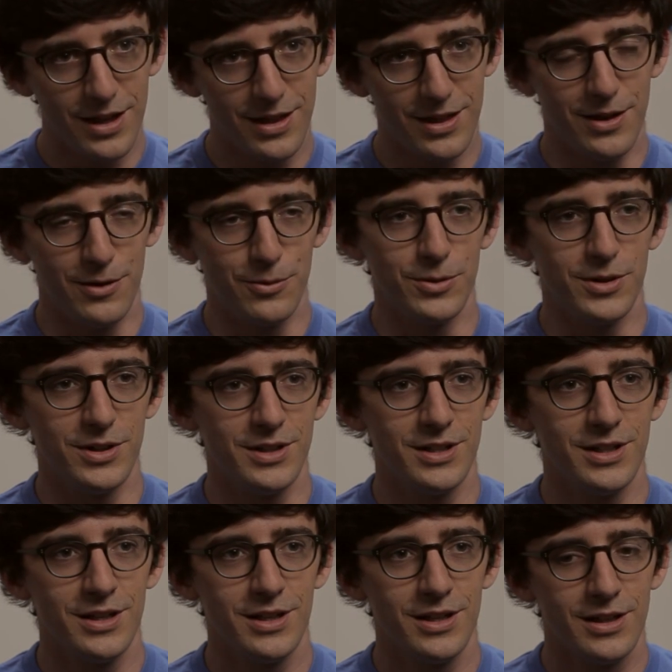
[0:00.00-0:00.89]
that
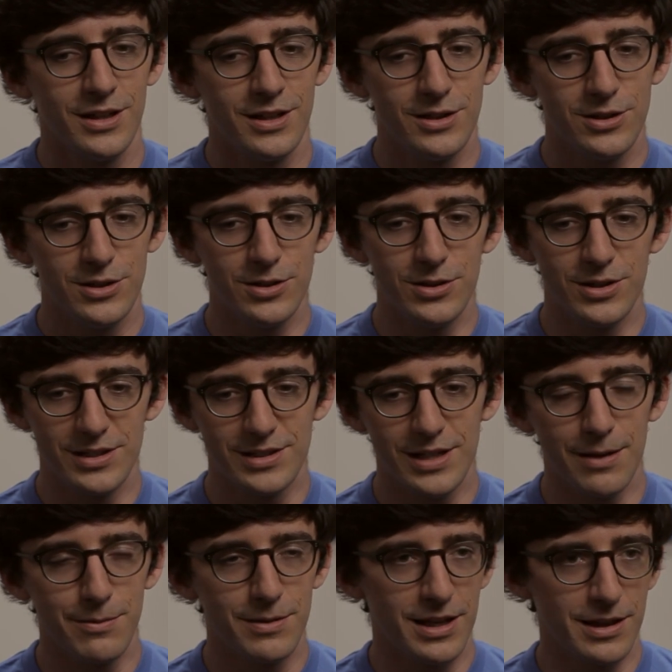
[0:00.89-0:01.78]
would do the
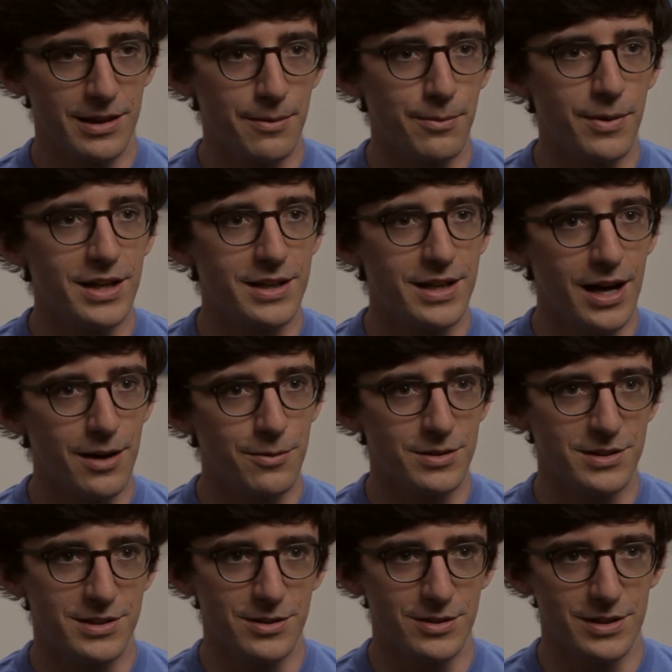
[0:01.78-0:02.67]
same thing that my dad
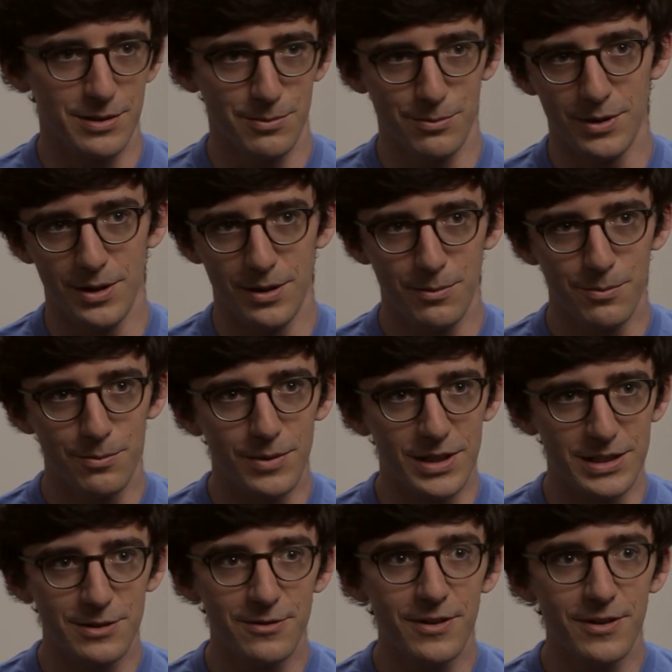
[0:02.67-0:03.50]
was doing, but much